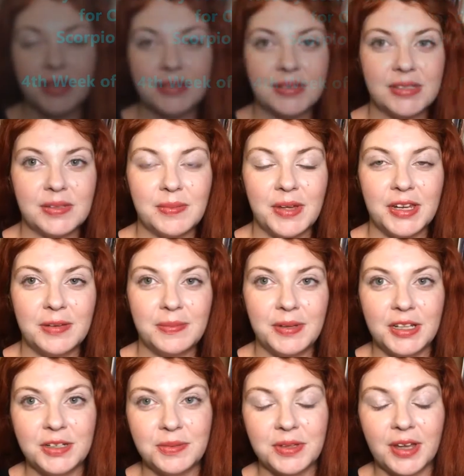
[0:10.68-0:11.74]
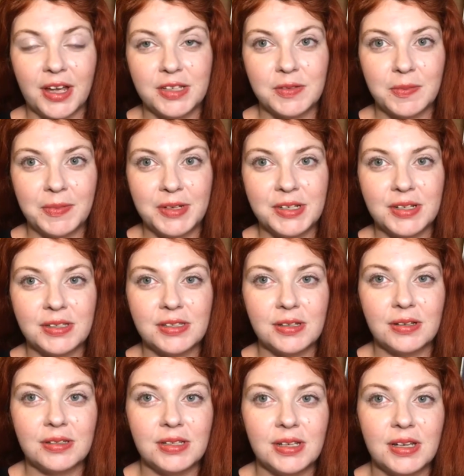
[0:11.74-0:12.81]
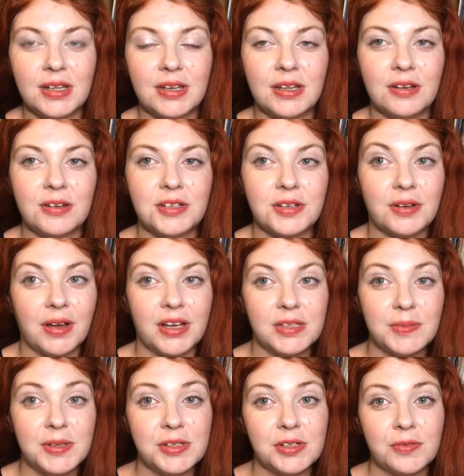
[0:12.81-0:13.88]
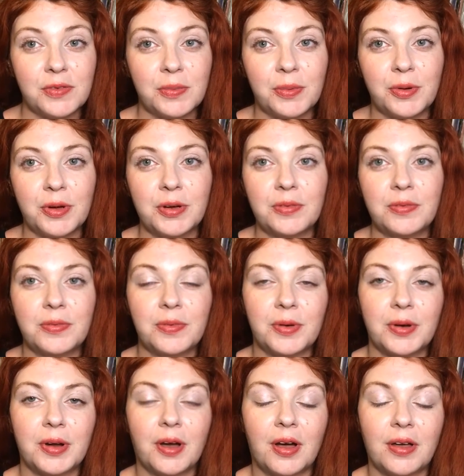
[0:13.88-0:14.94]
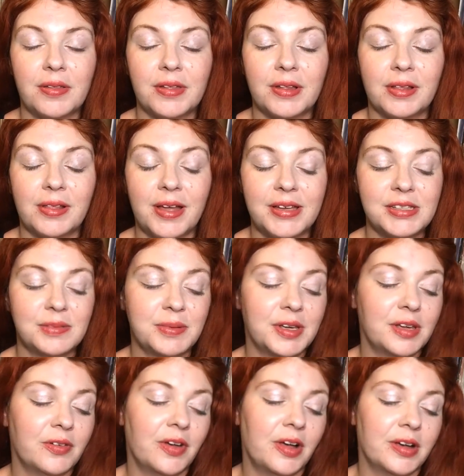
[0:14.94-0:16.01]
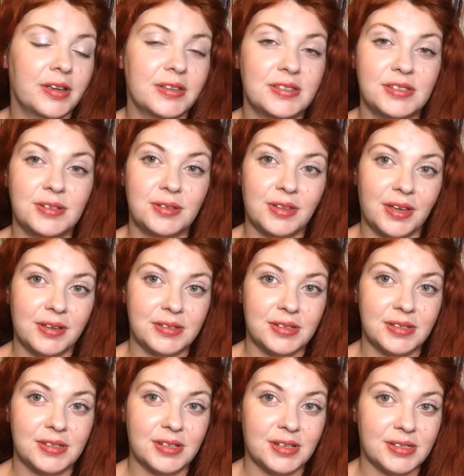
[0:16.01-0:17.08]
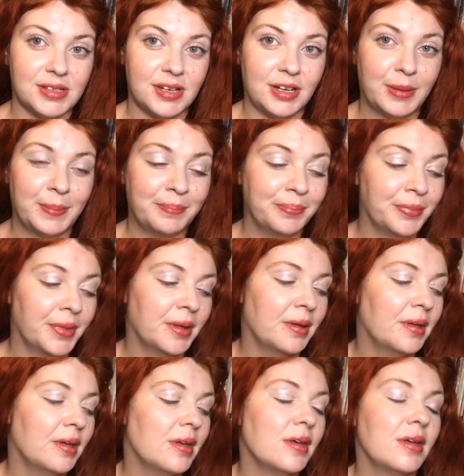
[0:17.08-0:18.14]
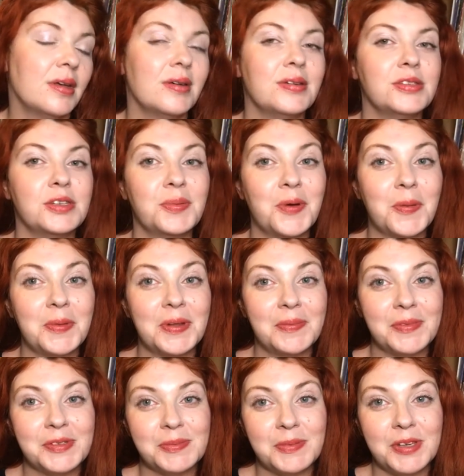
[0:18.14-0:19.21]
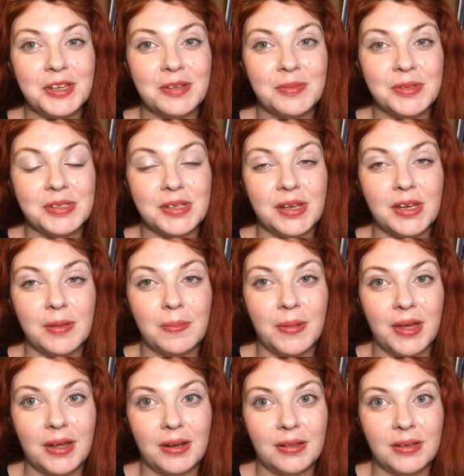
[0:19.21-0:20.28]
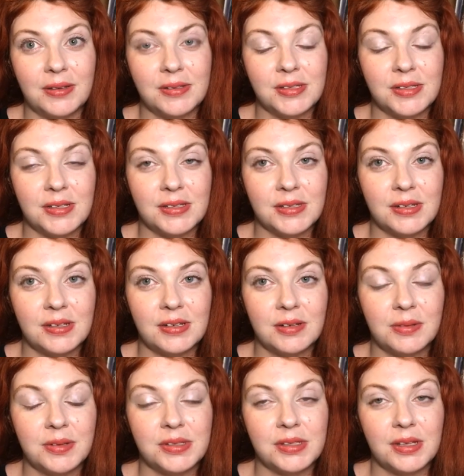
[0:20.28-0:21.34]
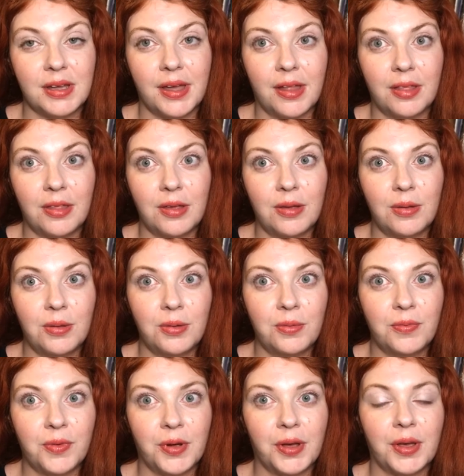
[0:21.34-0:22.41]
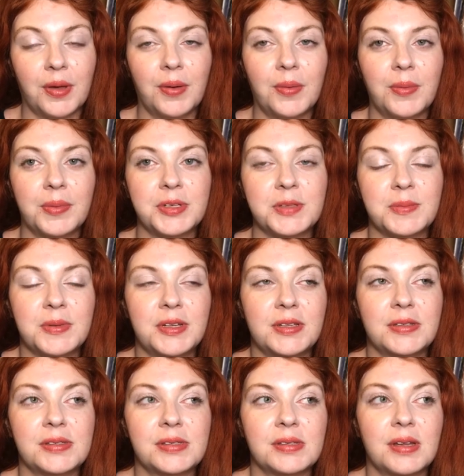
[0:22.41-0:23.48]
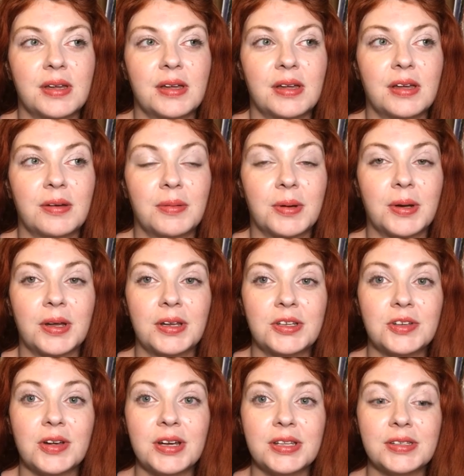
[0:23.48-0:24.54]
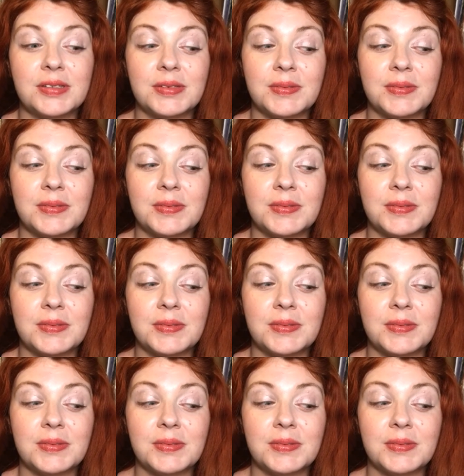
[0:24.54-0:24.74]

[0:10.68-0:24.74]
signs. It's Amanda Beach with Cosmic Beach Consulting, and here is your Cosmic Surf Report for the last week of August 2016. So we're opening this week and we're saying goodbye to Leo season, and we're saying hello Virgo, which means we're going to try to